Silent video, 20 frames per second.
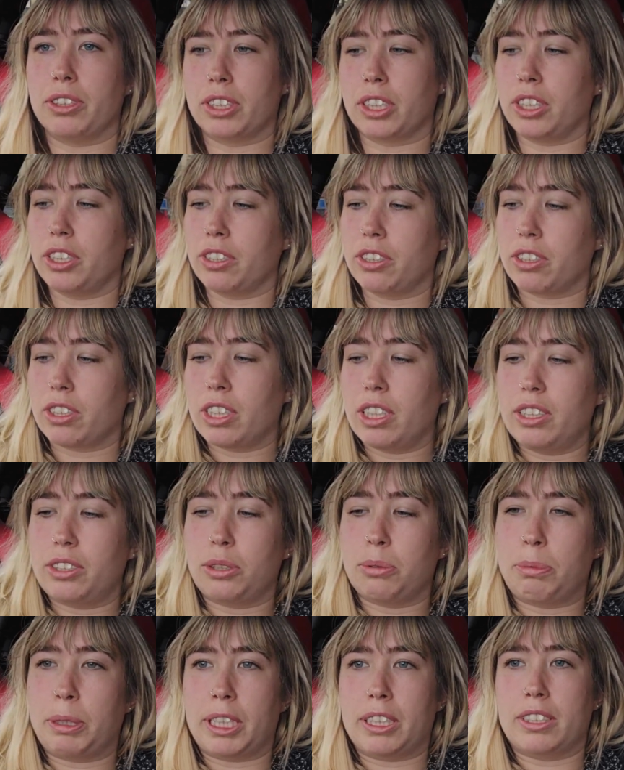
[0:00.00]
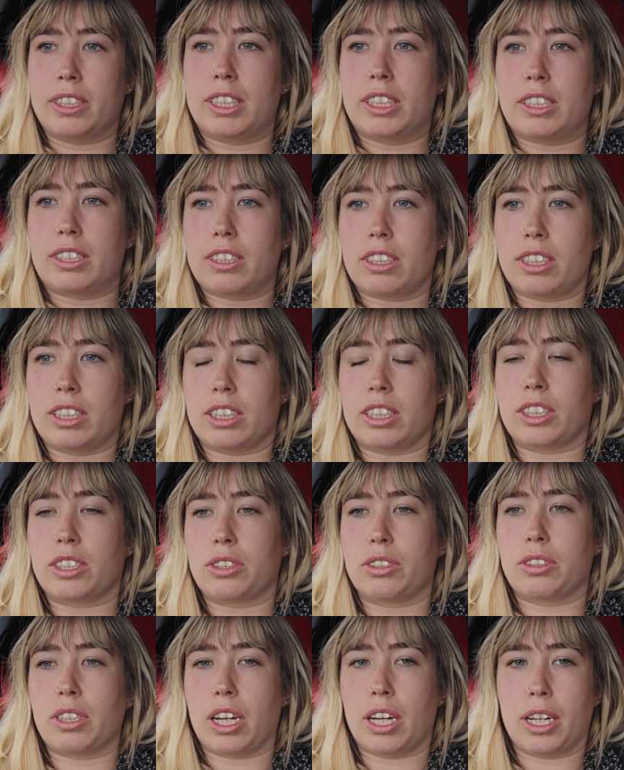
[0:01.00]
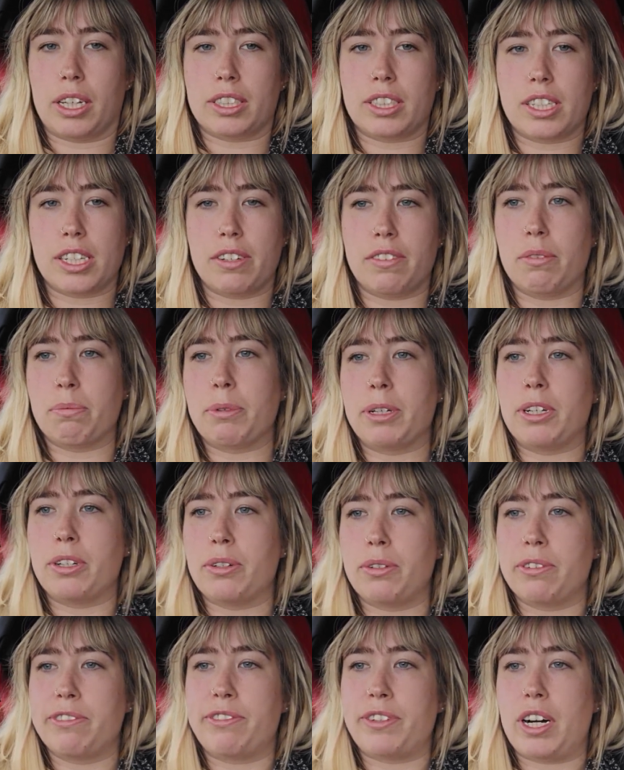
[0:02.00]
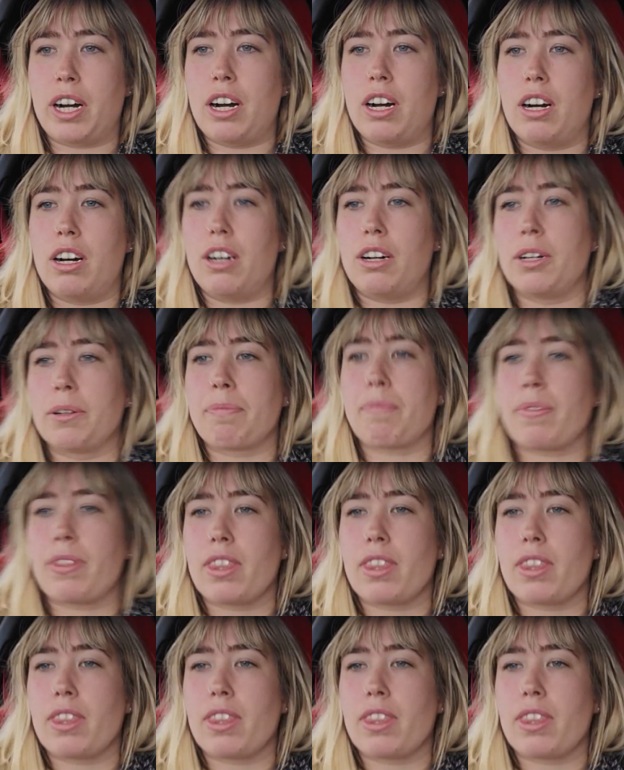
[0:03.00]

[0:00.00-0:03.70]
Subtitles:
So you've got the little button to the side of the steering wheel for R.